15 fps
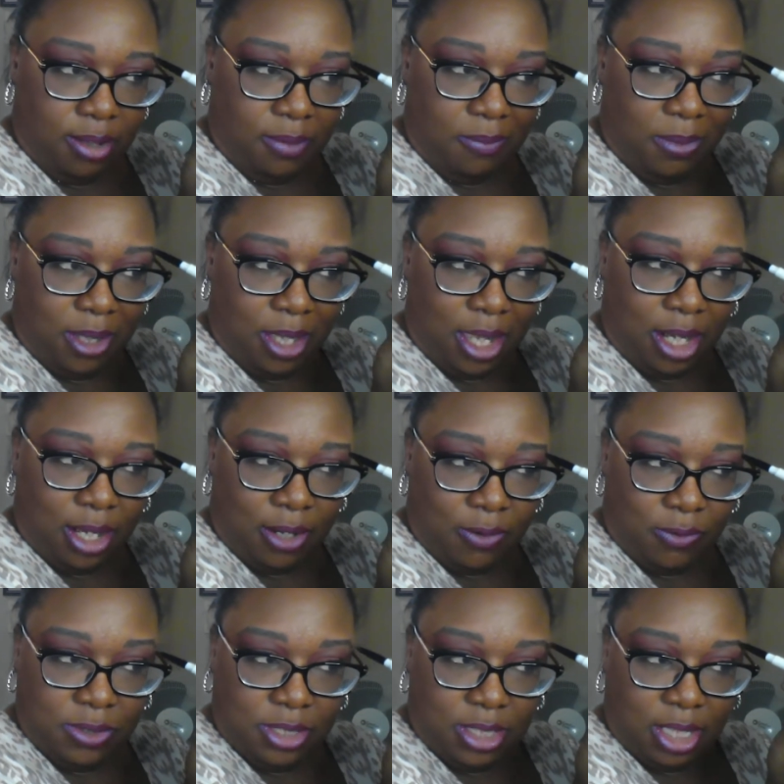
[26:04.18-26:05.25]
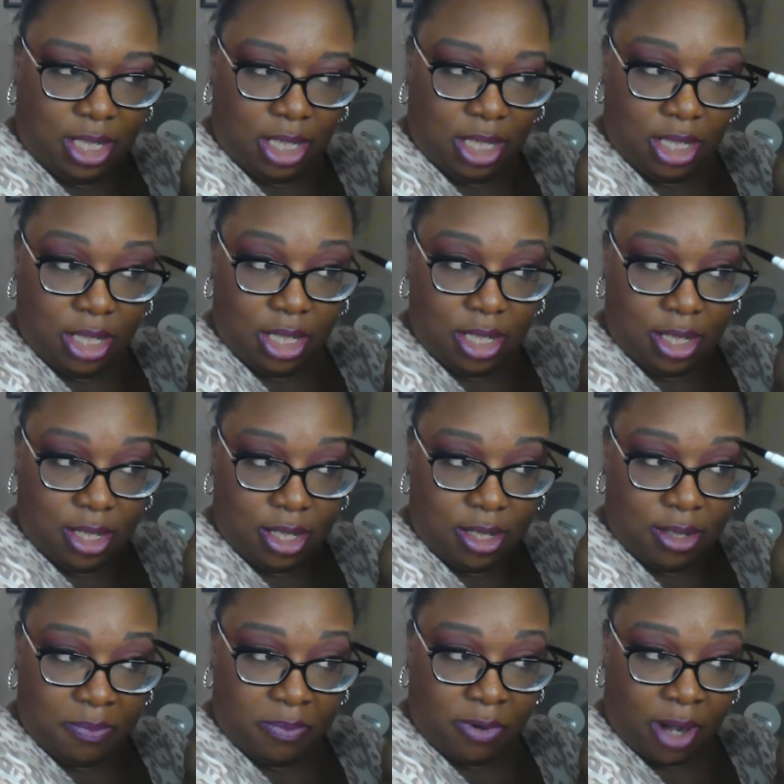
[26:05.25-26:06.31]
But I don't see
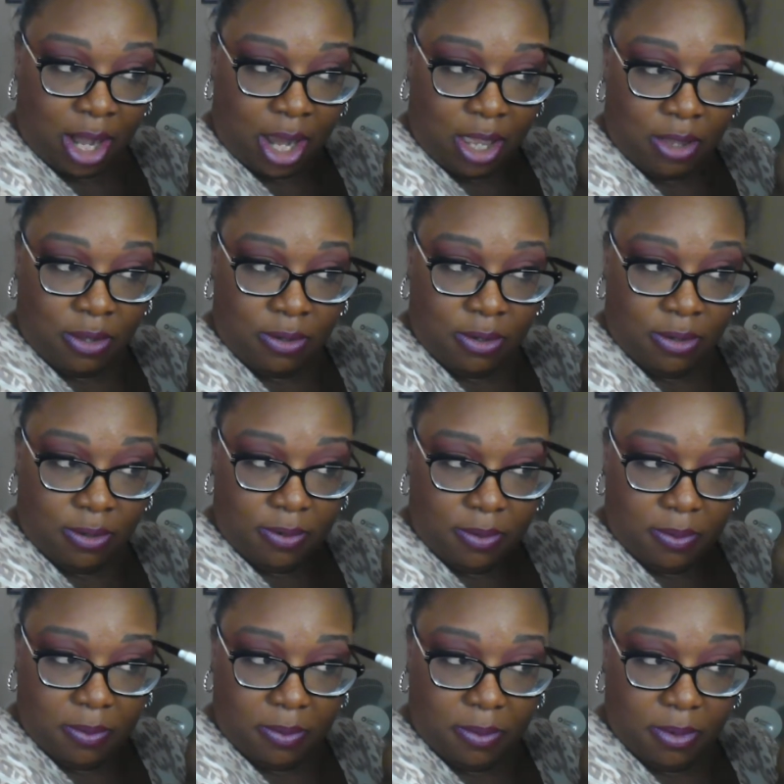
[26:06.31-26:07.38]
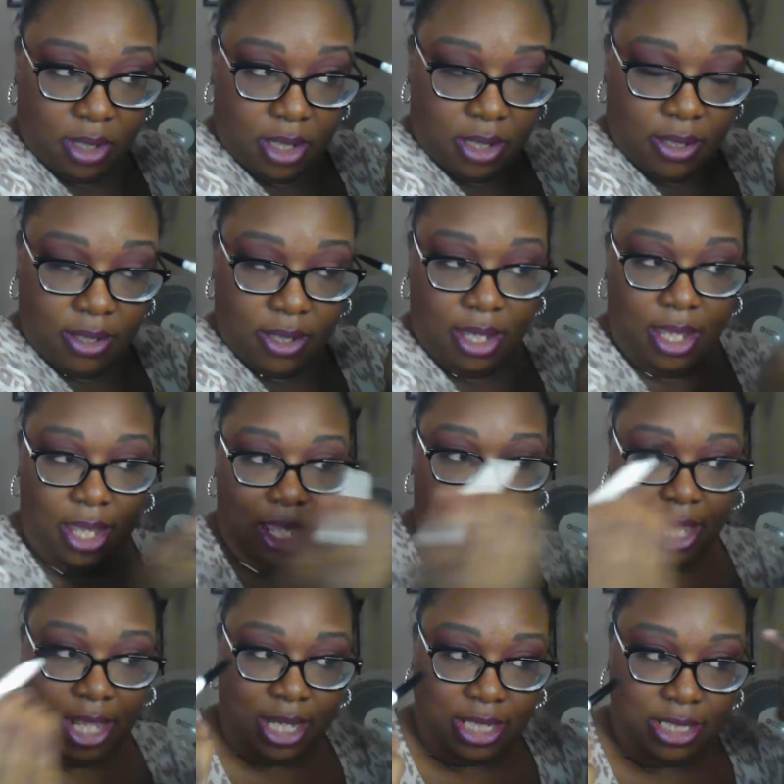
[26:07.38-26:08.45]
the brow.
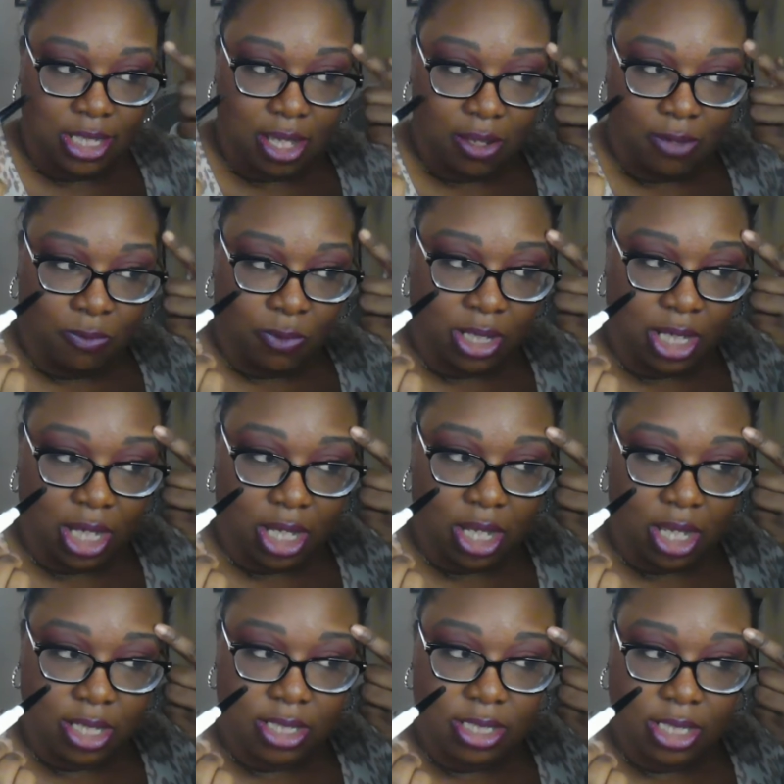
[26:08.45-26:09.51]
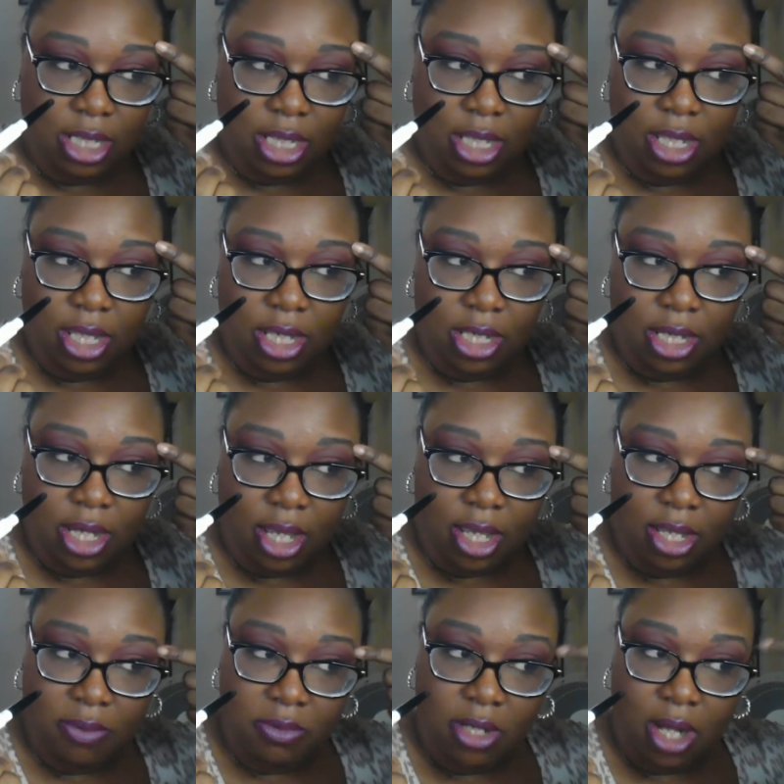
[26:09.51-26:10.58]
And they sell Winky Lux in
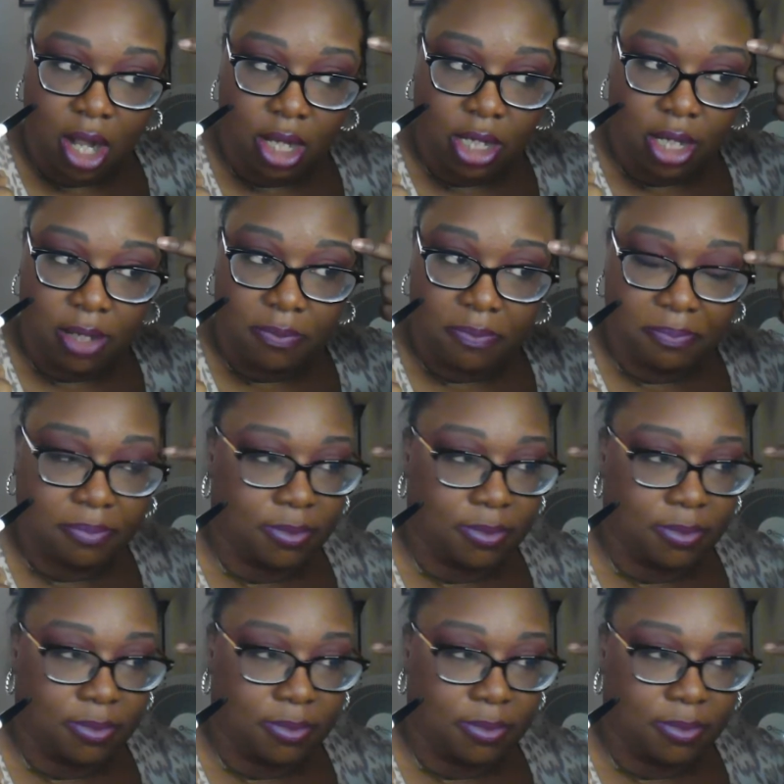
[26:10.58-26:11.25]
Target.